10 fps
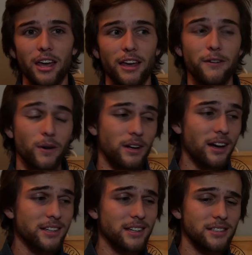If it were a
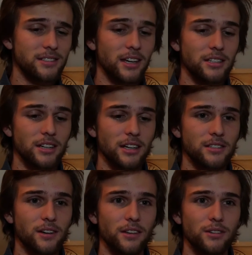docking station, I
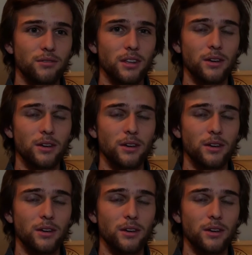saw this really